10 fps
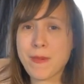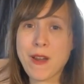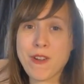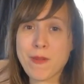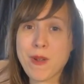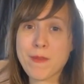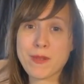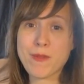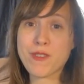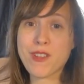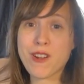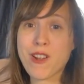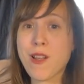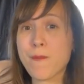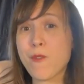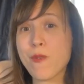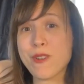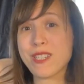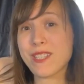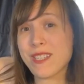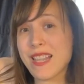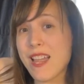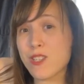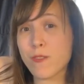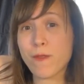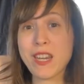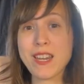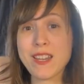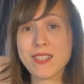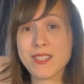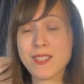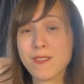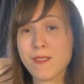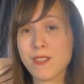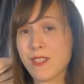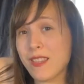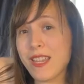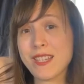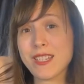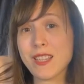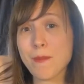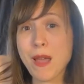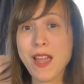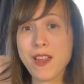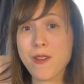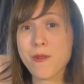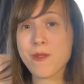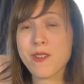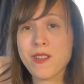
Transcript: EmpoweringMomsBirth.com/Phoenix. Links in the bio.